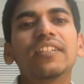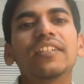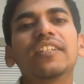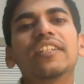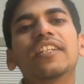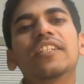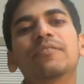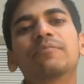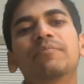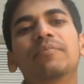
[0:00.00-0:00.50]

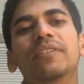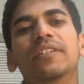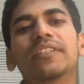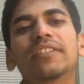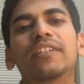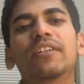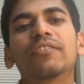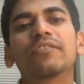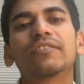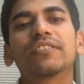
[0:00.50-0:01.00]
Let's break
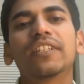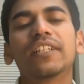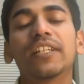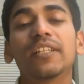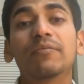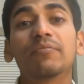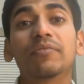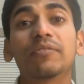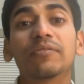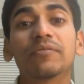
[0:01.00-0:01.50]
down the
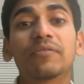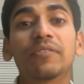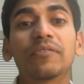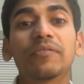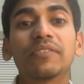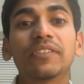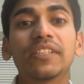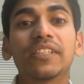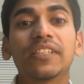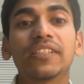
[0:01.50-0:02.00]
ELBO for
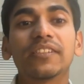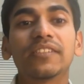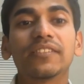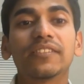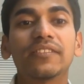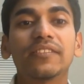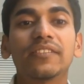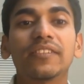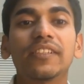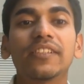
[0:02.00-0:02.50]

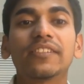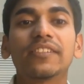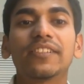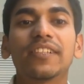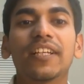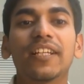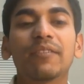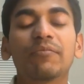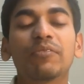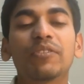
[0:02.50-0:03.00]
VAEs. It's
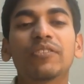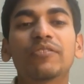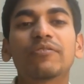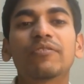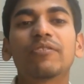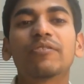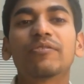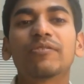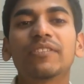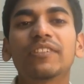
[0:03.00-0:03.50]
ELBO
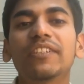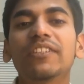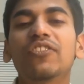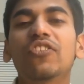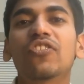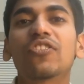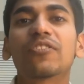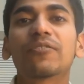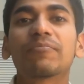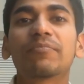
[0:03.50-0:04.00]
equal to E
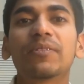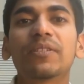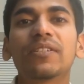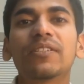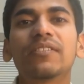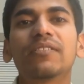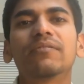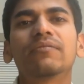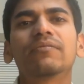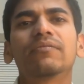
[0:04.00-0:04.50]
log
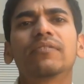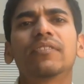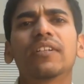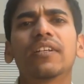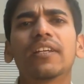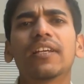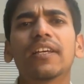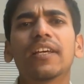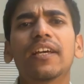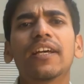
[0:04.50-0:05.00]
P
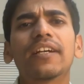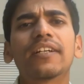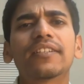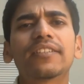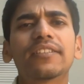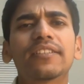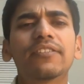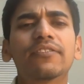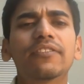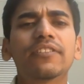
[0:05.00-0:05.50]
x
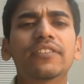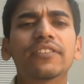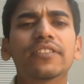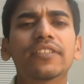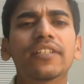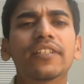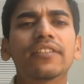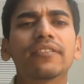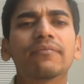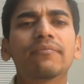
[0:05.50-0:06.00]
given
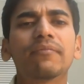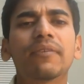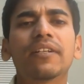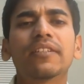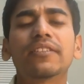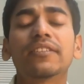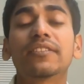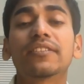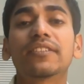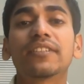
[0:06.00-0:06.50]
z
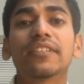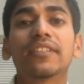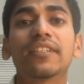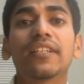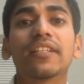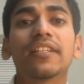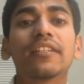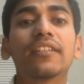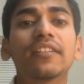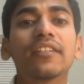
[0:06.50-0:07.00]
minus
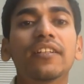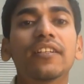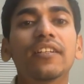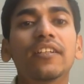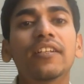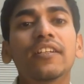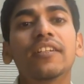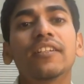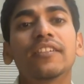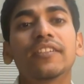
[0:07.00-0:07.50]
KL
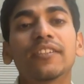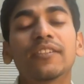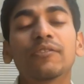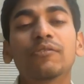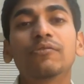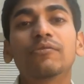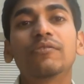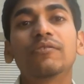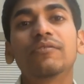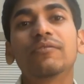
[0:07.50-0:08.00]

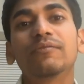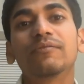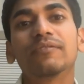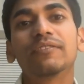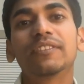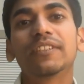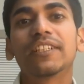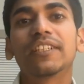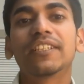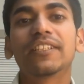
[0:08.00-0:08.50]
Q
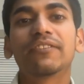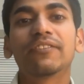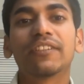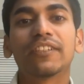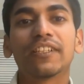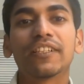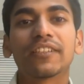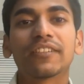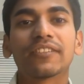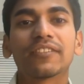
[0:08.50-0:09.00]
z given
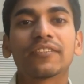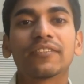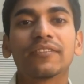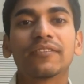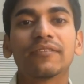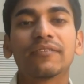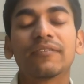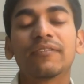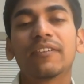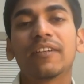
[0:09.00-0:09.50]
x
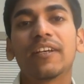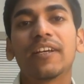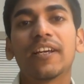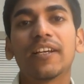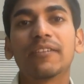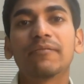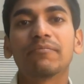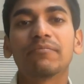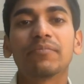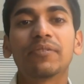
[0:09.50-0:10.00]

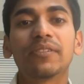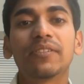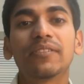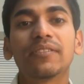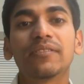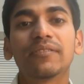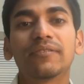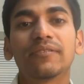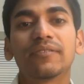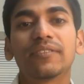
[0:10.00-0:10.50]
and
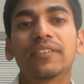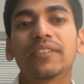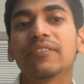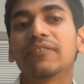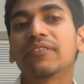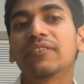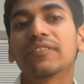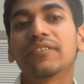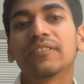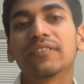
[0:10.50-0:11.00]
P
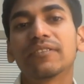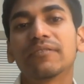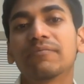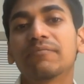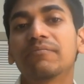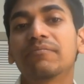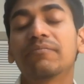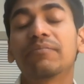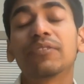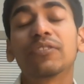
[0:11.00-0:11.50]
given
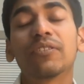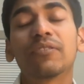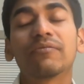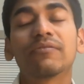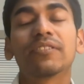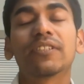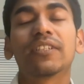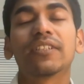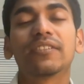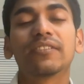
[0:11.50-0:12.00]
P of
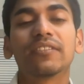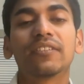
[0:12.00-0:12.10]
z.